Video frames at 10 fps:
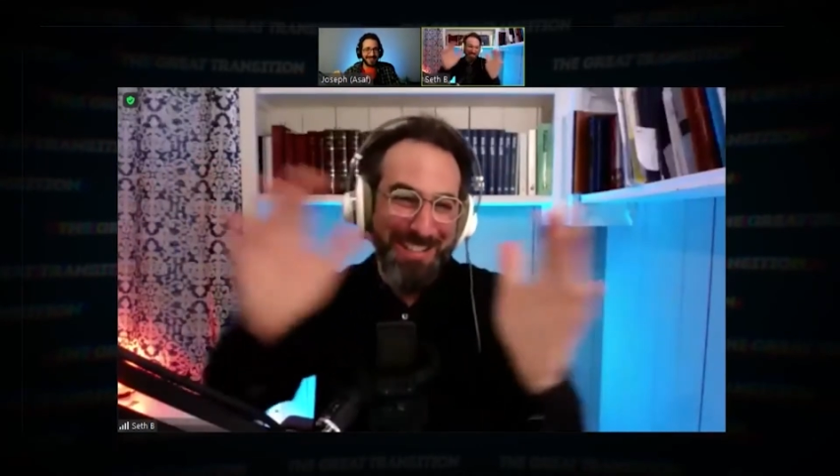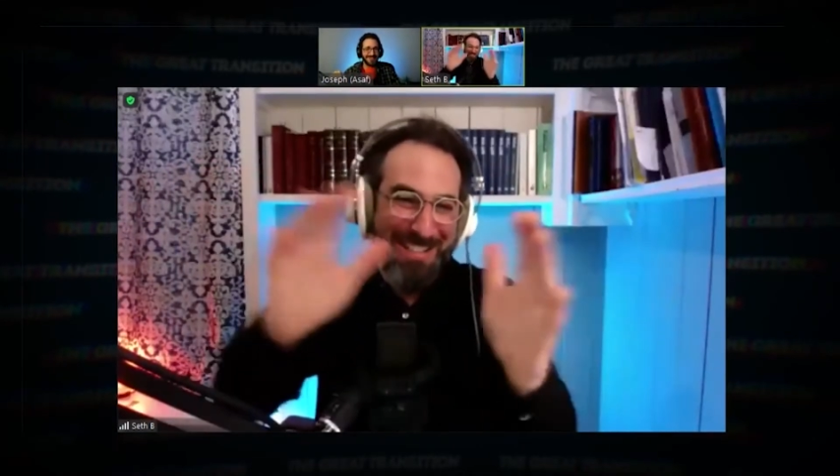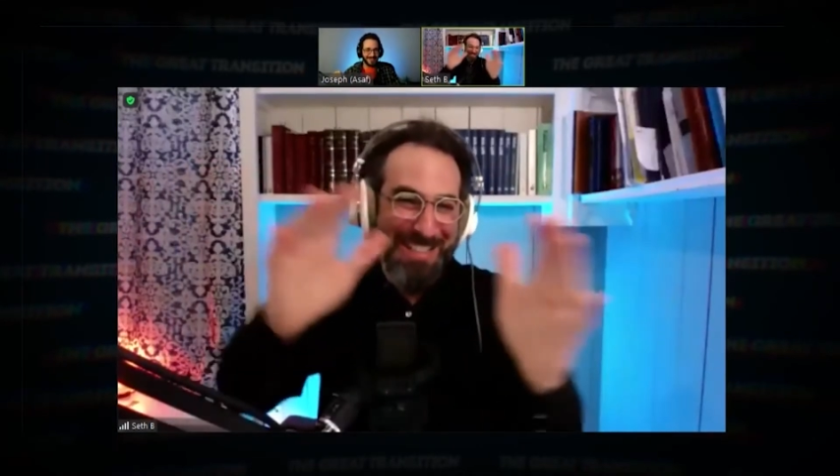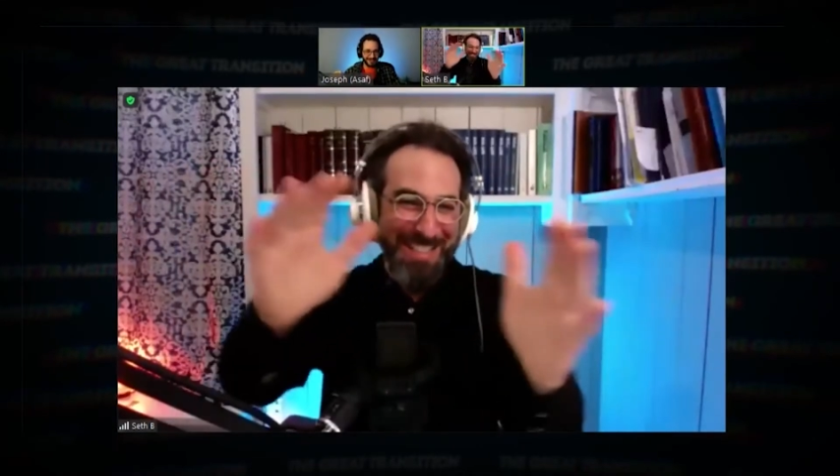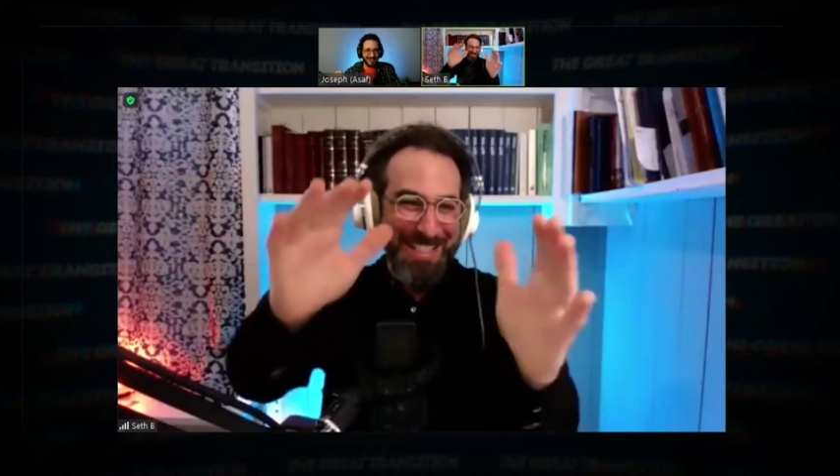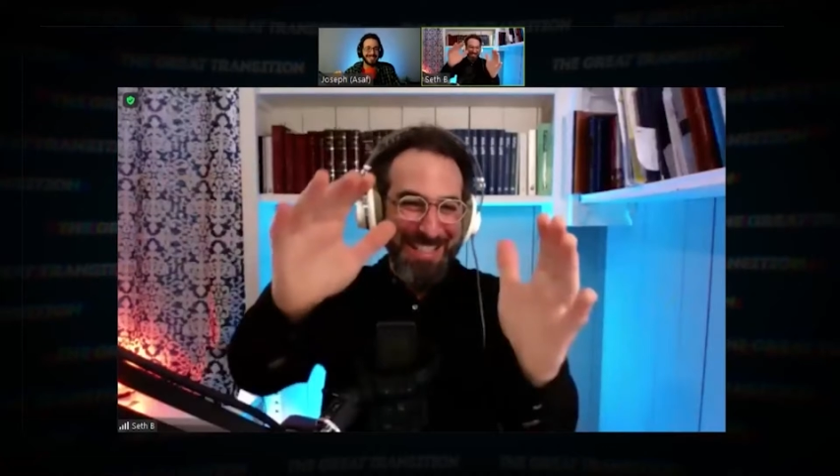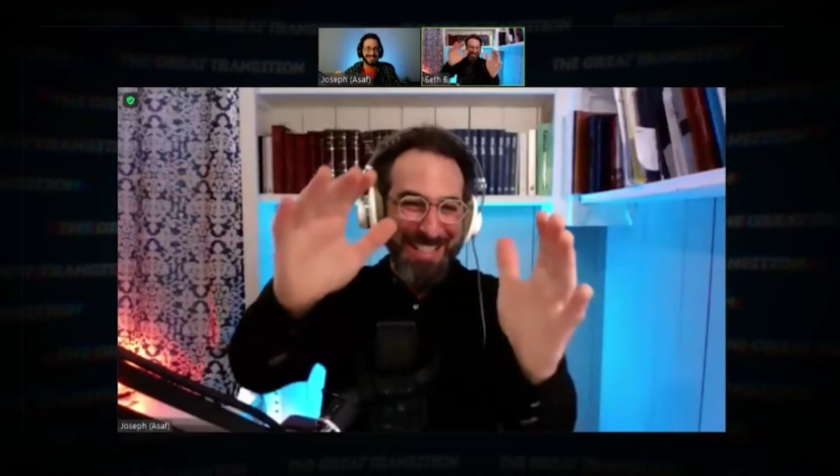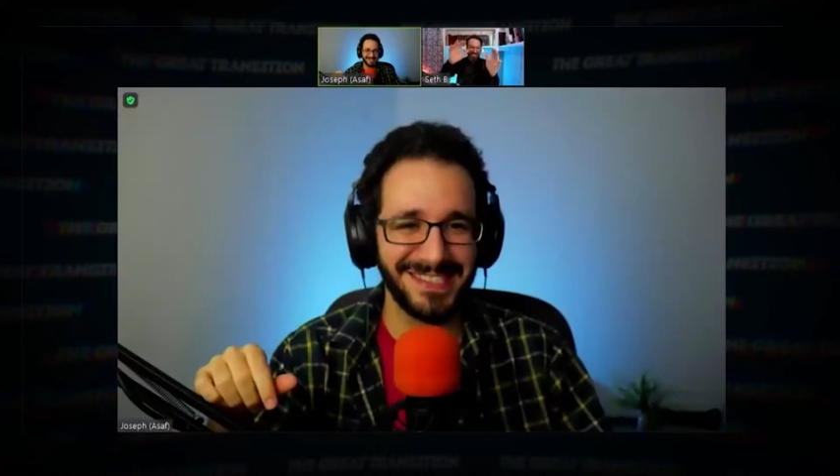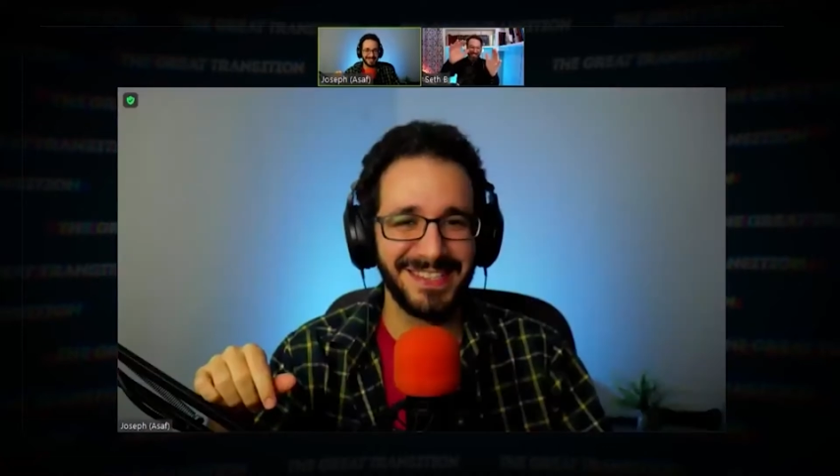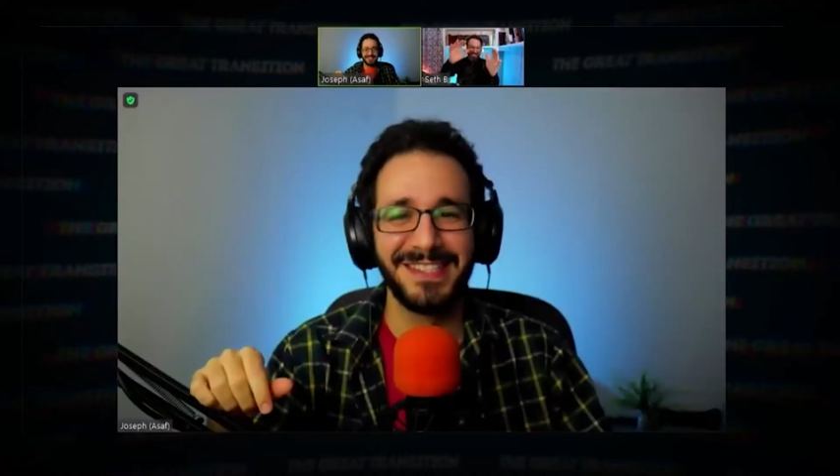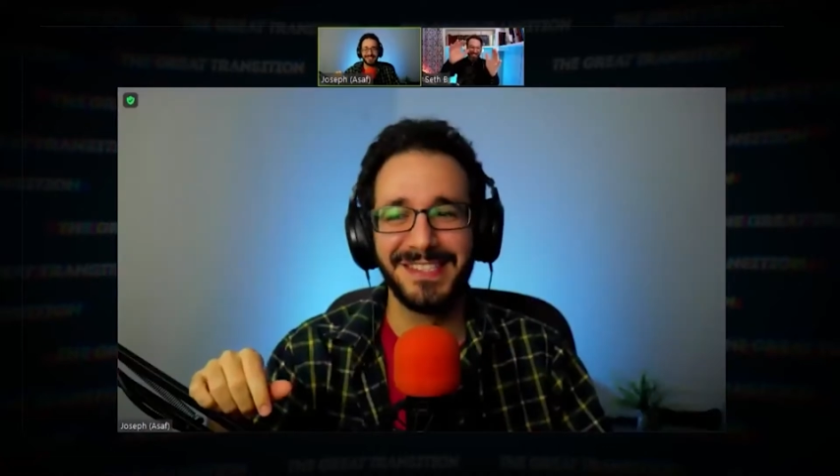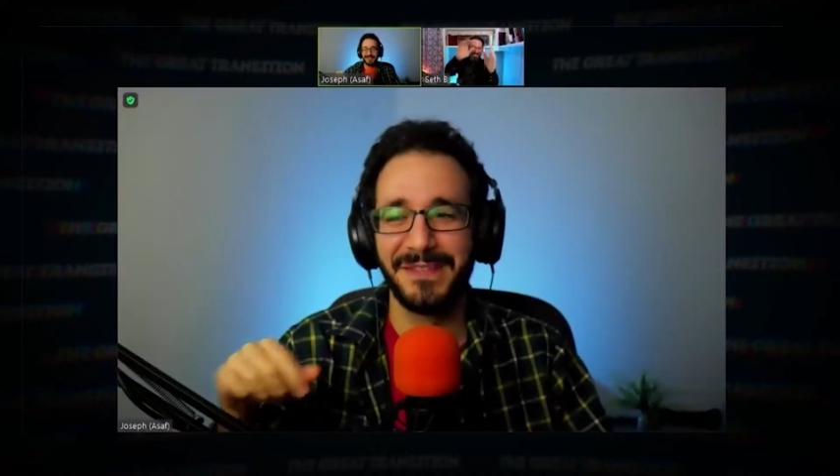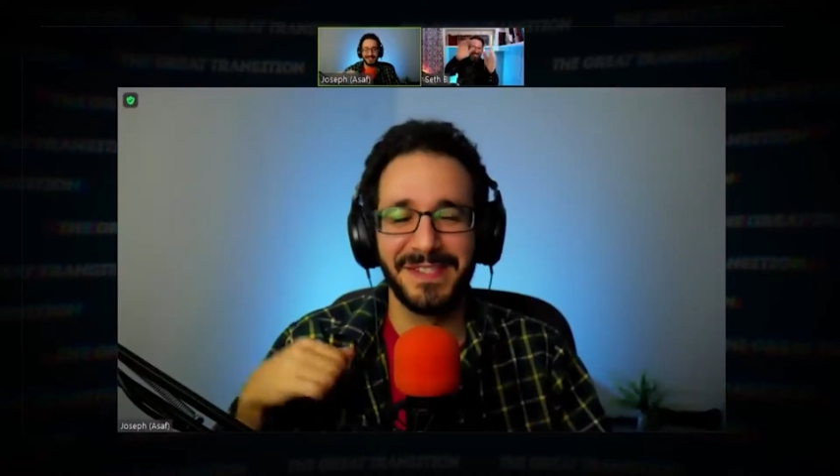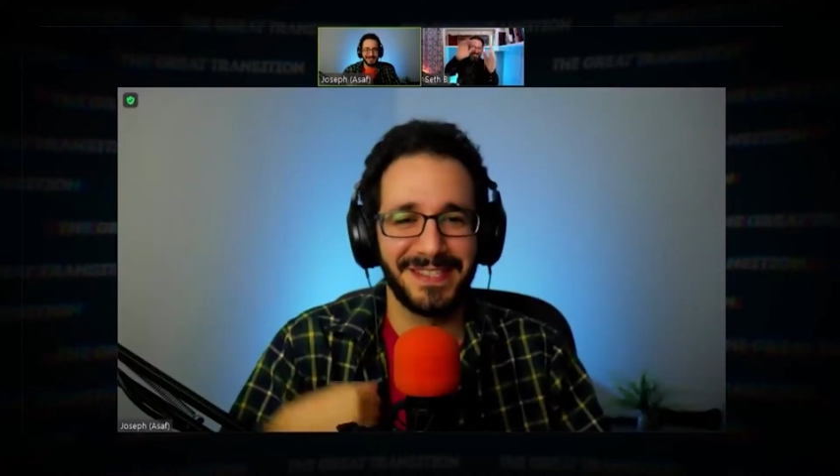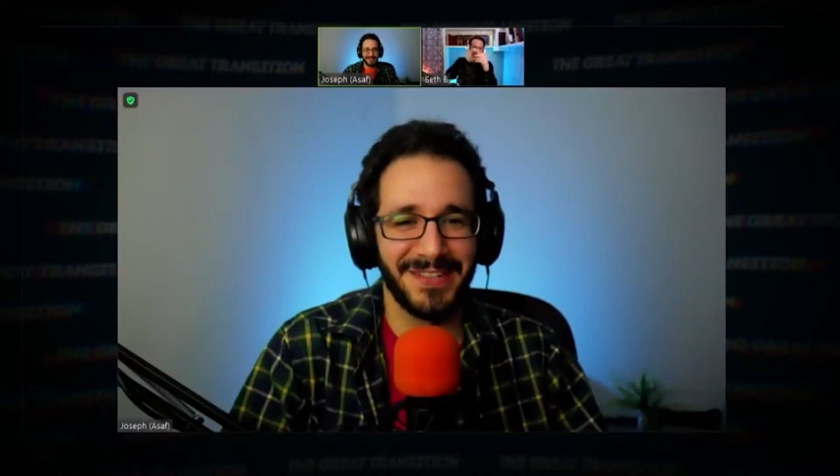More faces on the
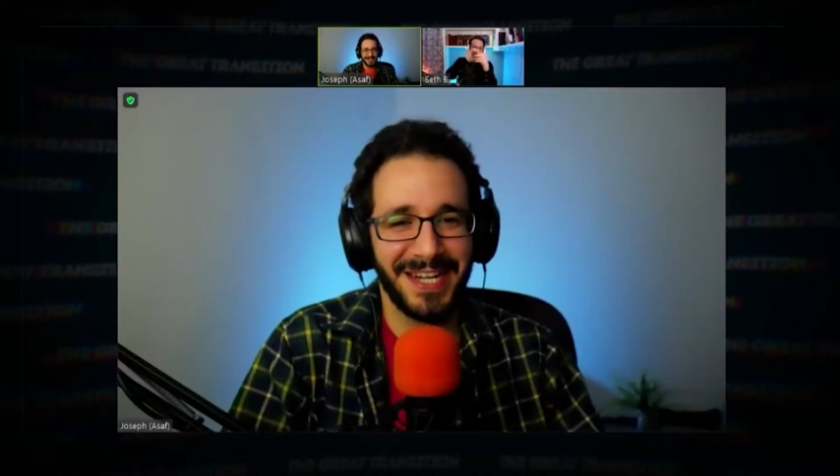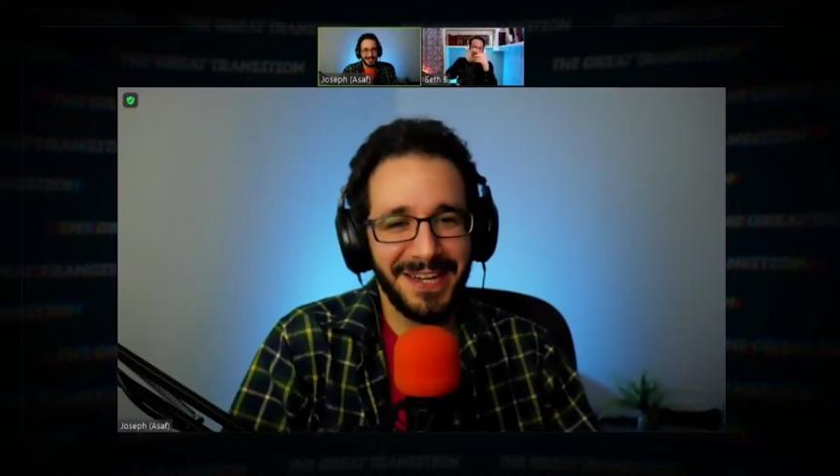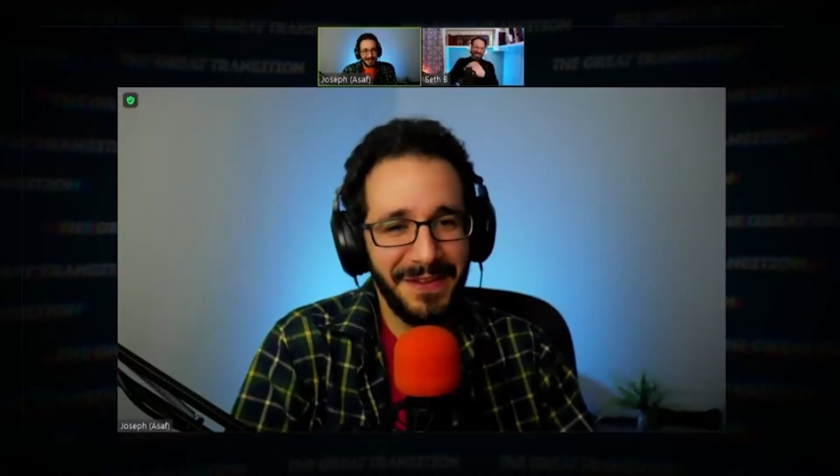Zoom screen.